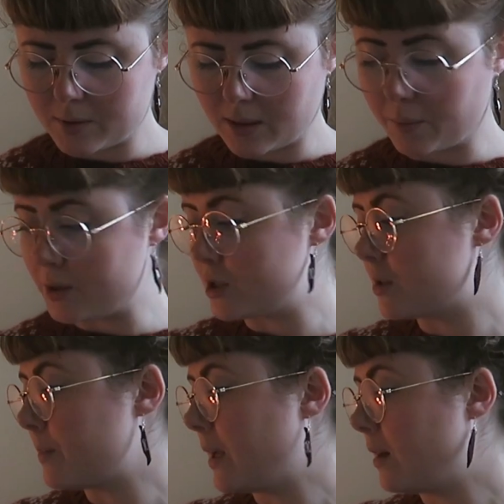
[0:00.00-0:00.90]

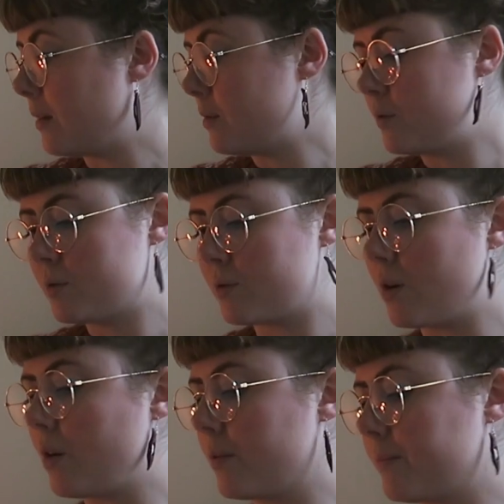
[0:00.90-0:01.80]
decorations made out of
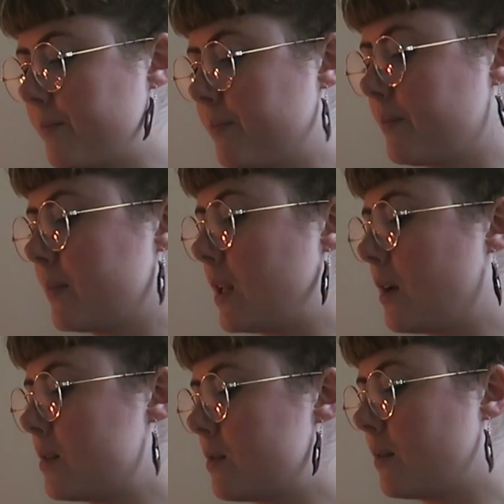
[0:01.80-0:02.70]
straw.
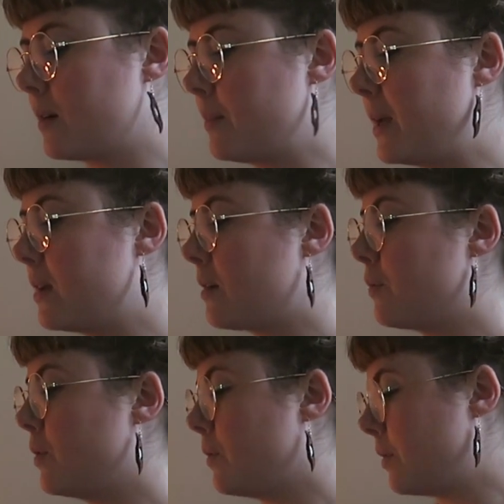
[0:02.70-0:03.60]
So I'm gonna make a
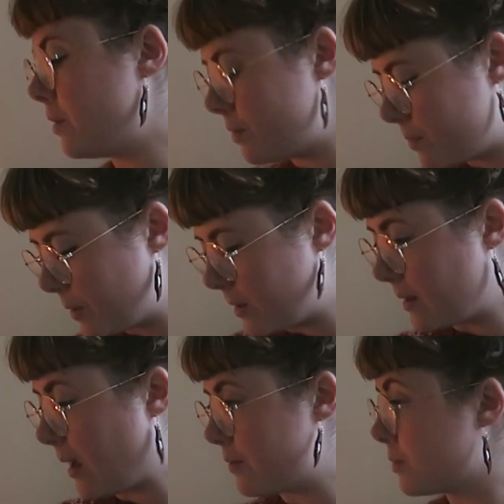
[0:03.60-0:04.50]
few of those because
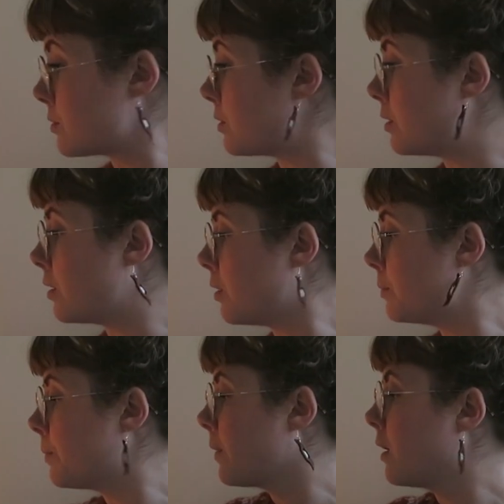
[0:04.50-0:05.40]
I have some straw at
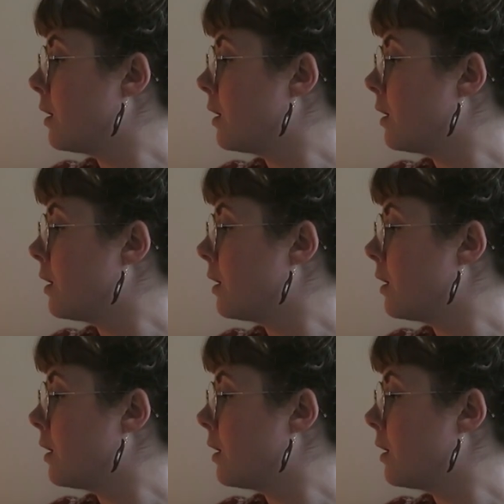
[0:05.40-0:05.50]
home.